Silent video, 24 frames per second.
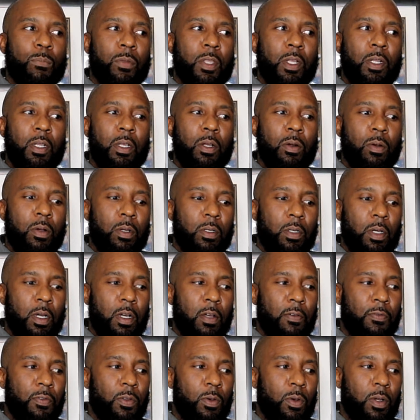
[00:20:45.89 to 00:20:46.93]

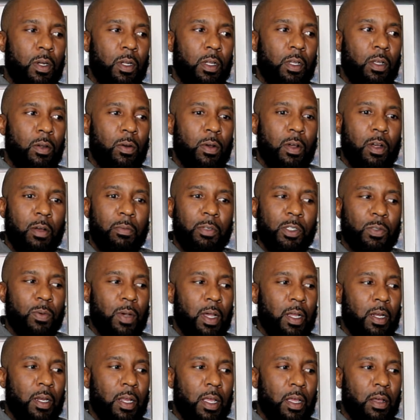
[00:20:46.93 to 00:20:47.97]
little few of the little homies
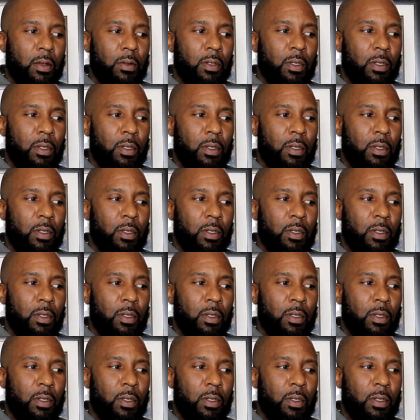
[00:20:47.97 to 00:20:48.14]
right now.